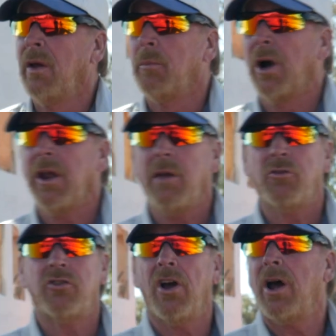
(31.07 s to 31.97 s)
My name's
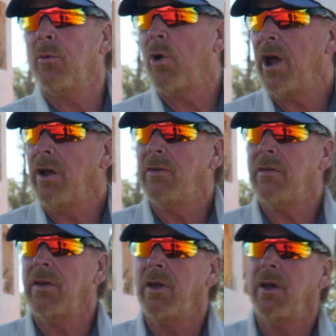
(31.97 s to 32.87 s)
John Wright,
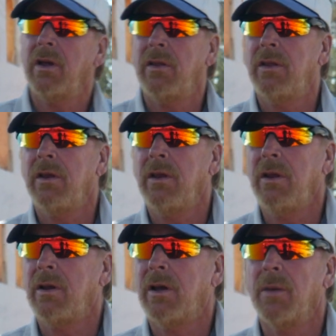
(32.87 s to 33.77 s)
and the
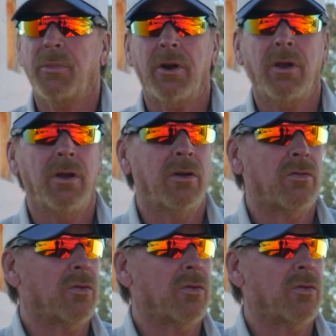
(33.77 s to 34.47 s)
company is